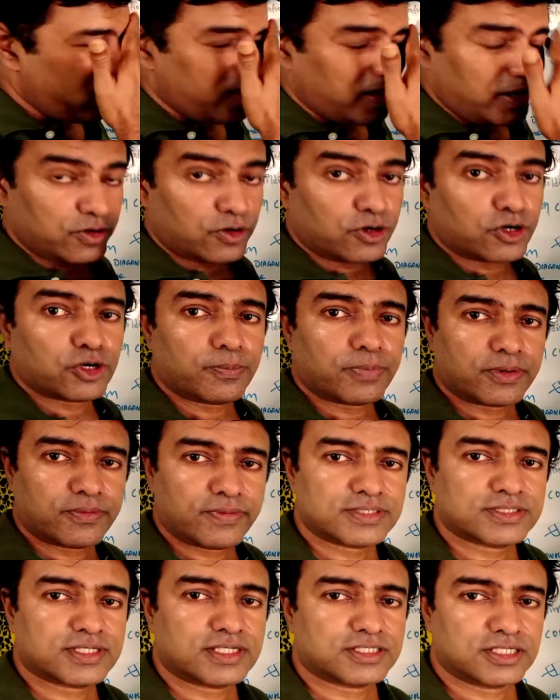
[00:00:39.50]
in order to
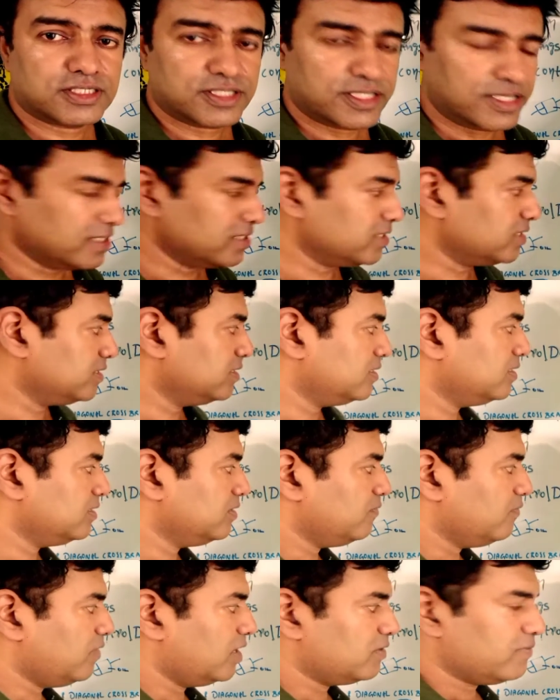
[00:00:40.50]
prevent such a thing,
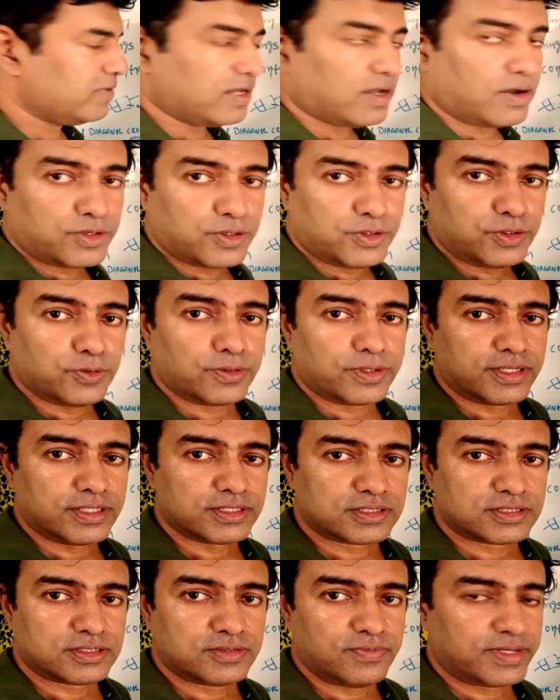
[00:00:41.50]
what we have to do
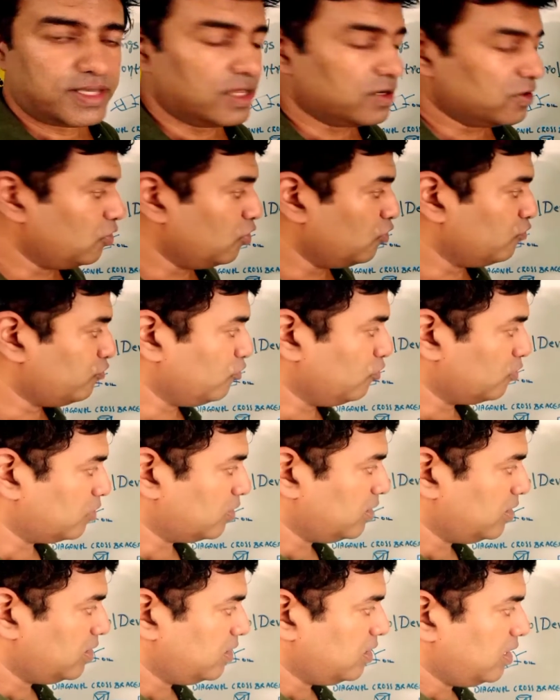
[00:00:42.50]
is we can go for
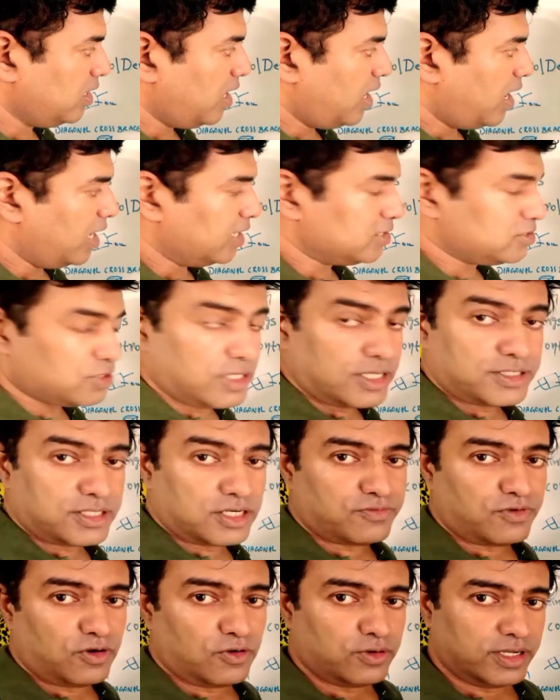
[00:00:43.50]

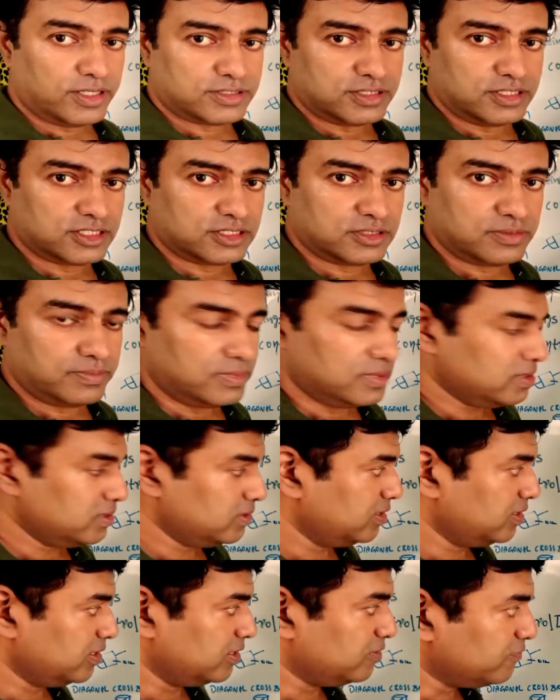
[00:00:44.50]
isolator foundations,
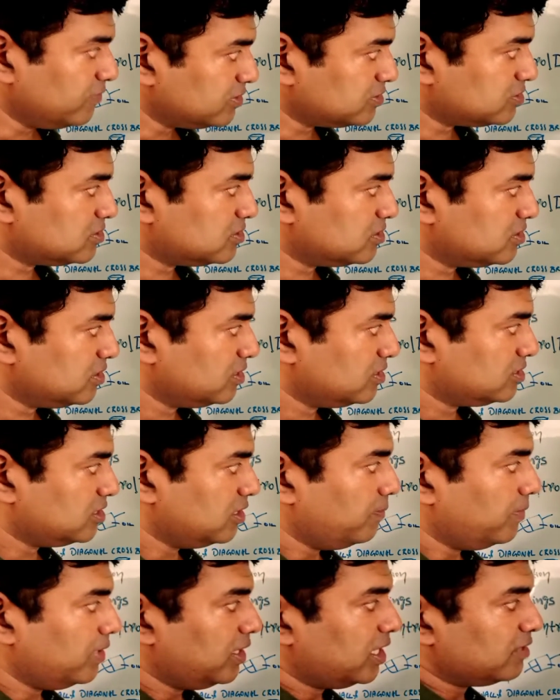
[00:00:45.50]
in which the
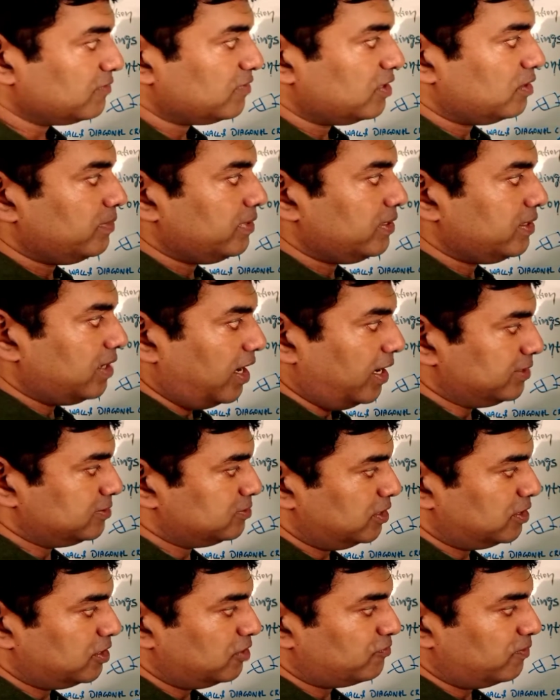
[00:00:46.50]
building will be
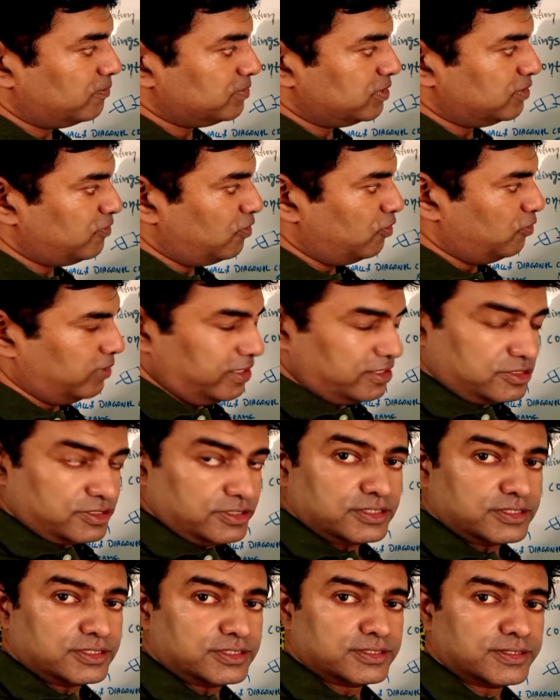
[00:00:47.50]
isolated from the
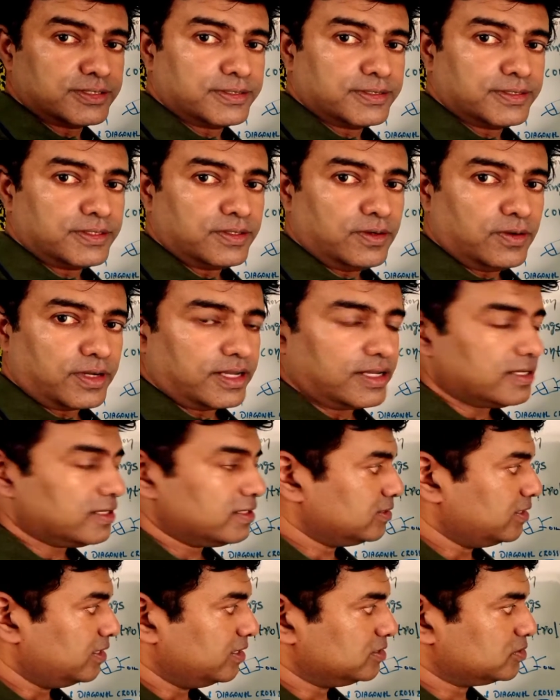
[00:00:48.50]
foundations. Okay,
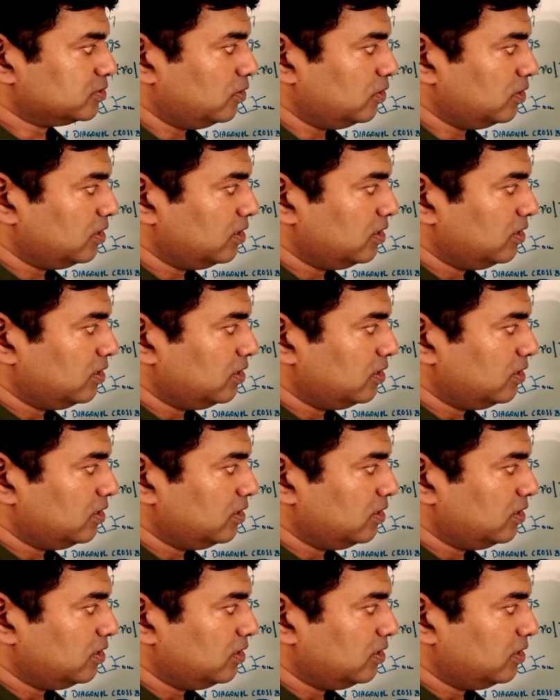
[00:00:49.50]
that is called